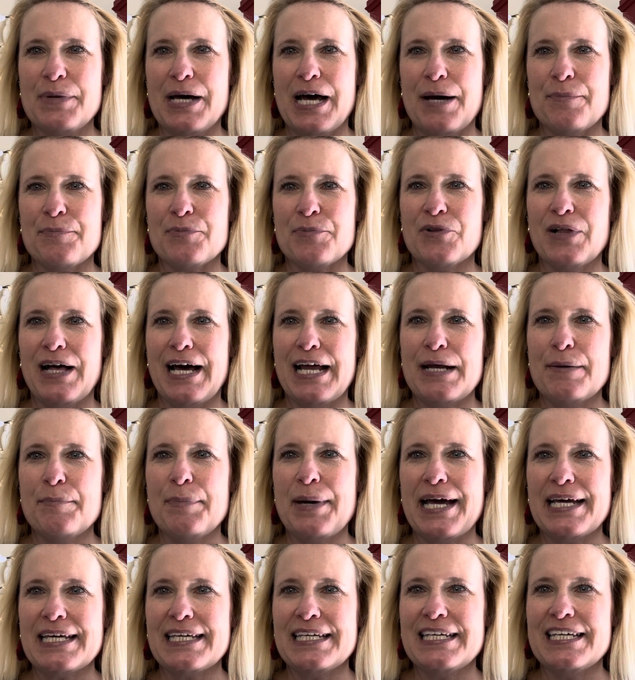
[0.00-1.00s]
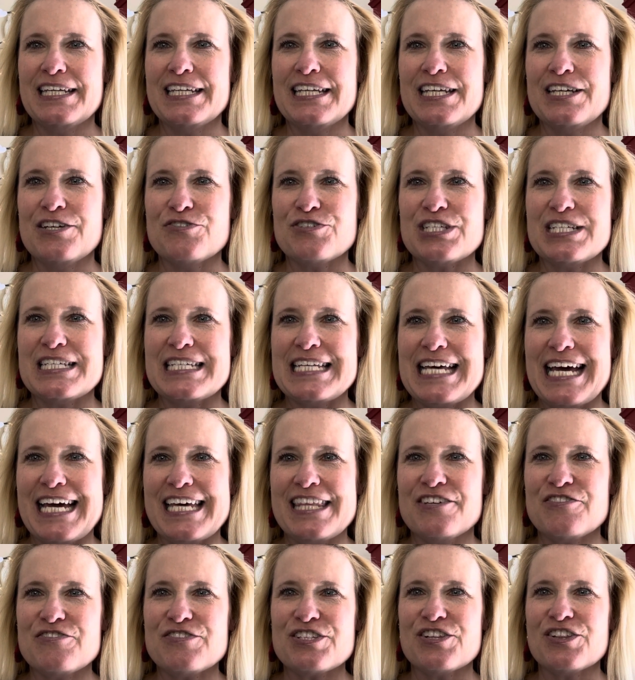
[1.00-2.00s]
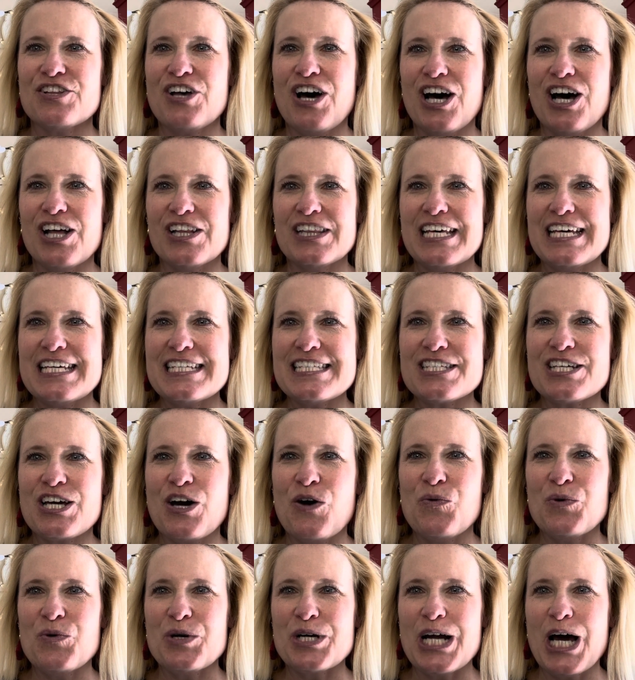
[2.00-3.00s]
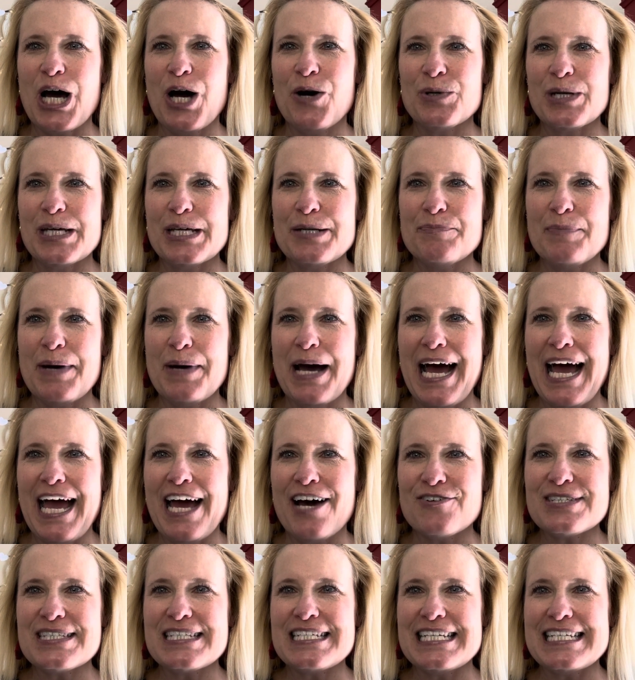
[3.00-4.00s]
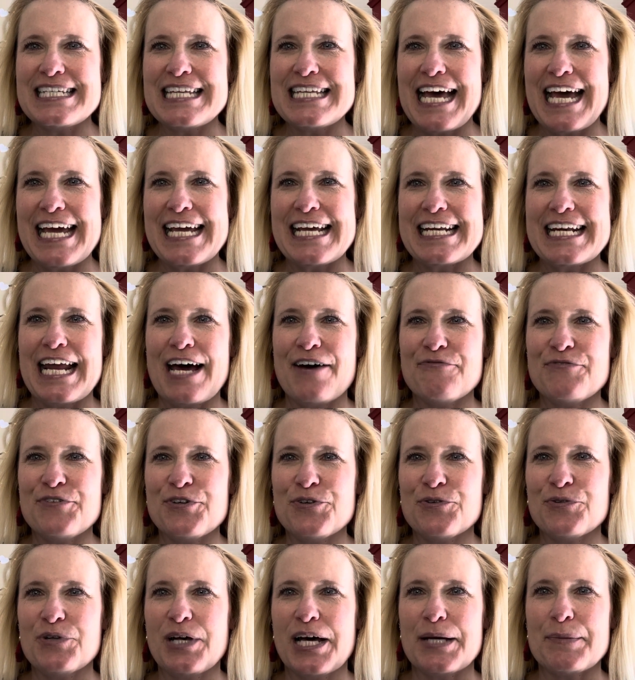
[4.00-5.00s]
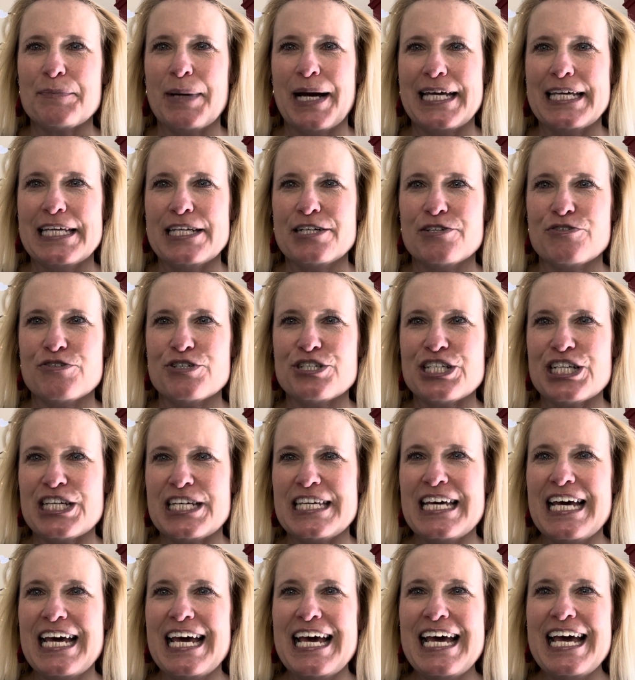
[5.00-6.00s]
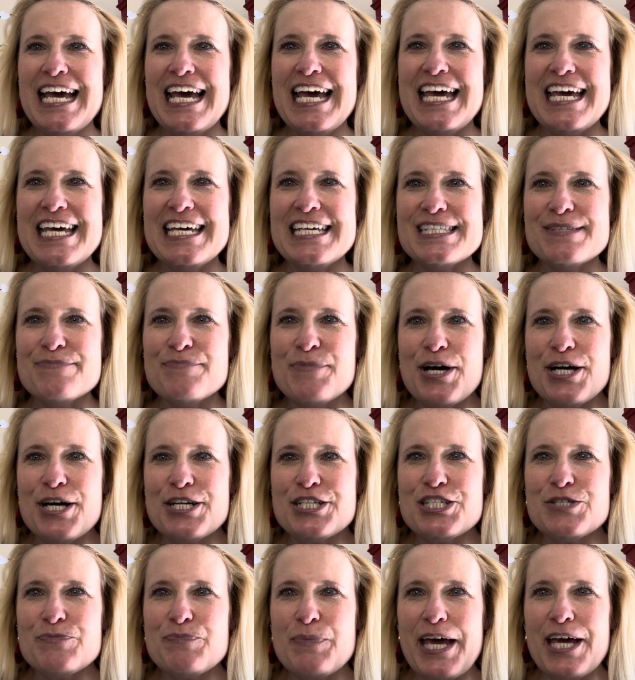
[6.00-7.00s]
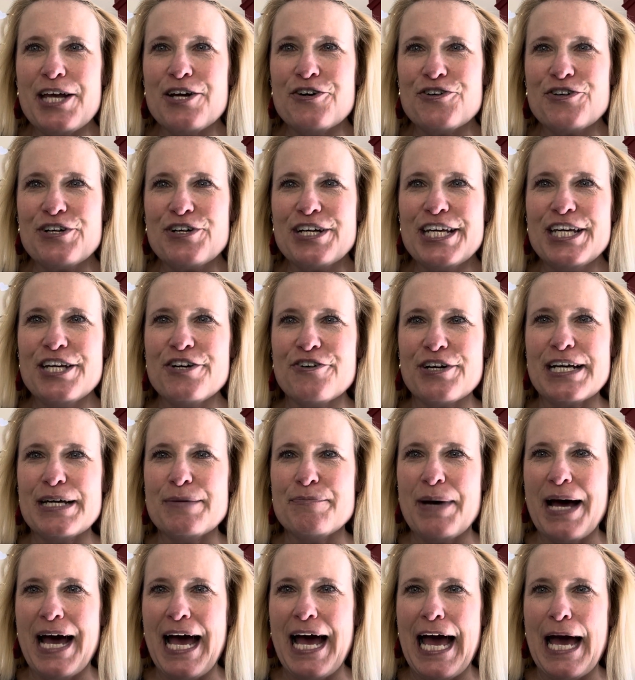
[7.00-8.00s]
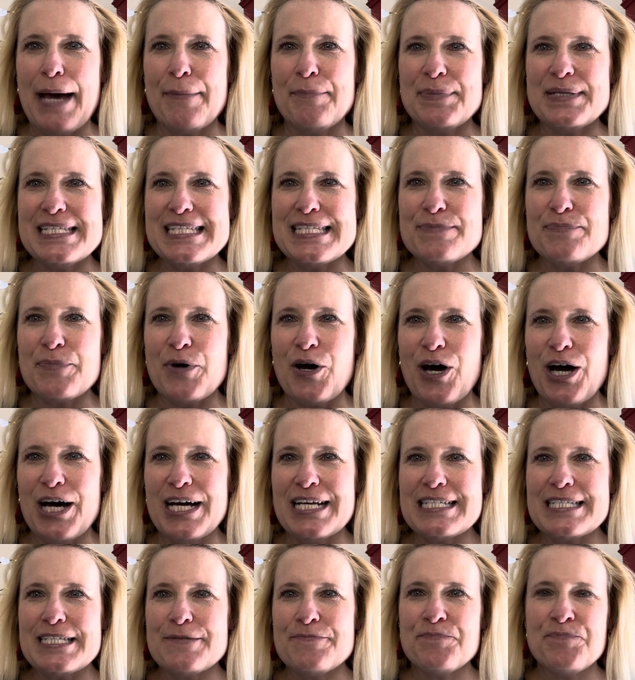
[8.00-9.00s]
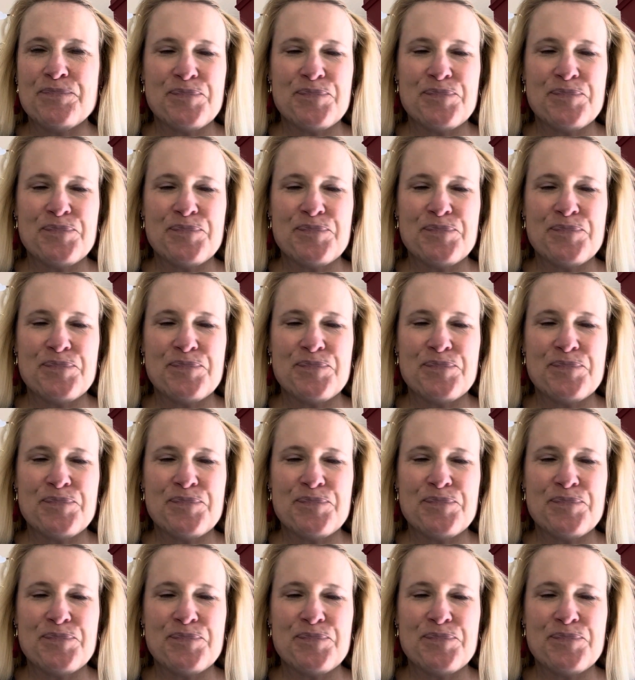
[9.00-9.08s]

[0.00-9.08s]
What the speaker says: I'm glad I'm back in here today. There's a lot less going on in my house today, and I feel like my energy is much better here in my happy spot.